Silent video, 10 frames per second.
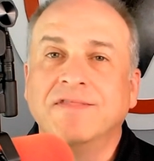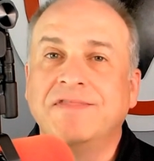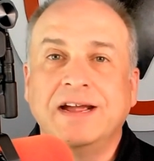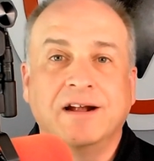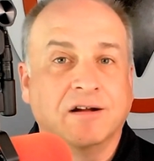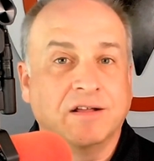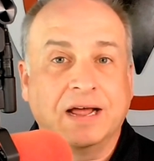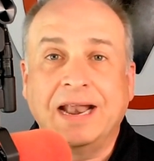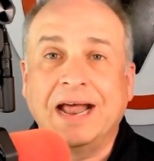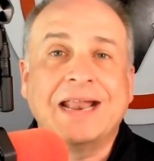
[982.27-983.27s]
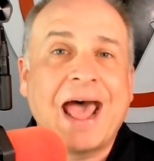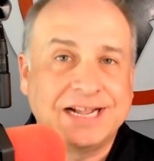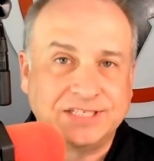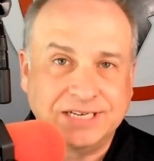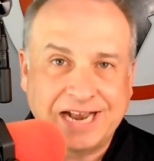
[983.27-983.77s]
an
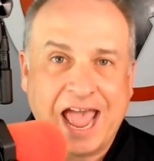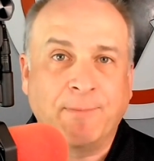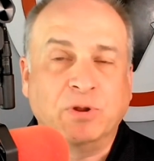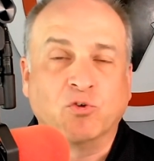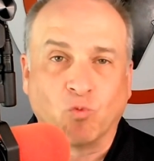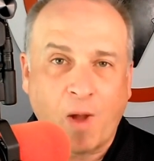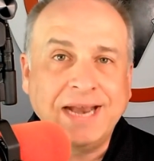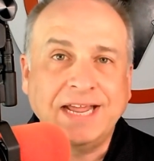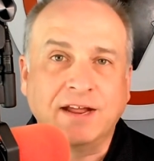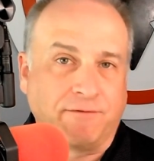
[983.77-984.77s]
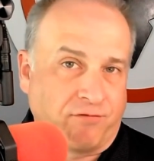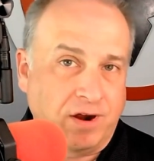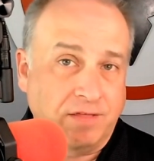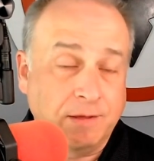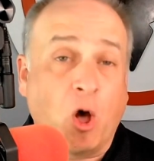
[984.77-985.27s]
accident happened right in
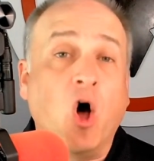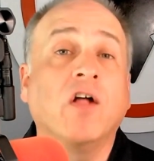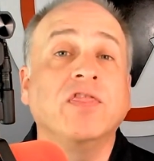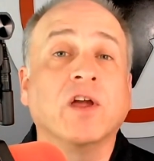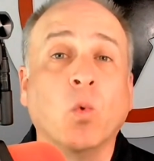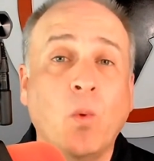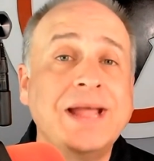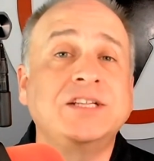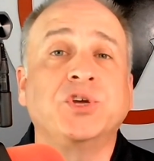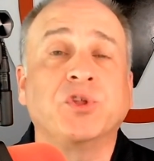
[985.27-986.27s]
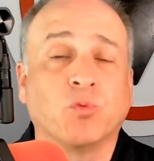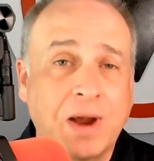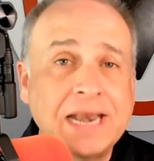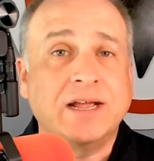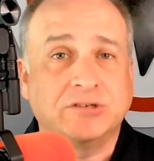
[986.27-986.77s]
front of them on their way to the
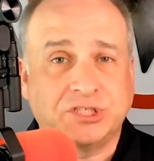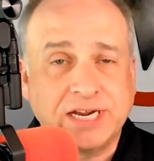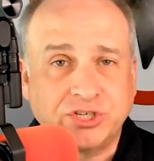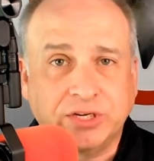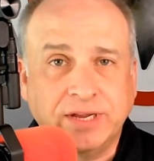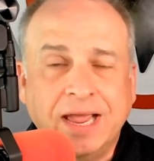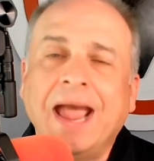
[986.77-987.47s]
radio station,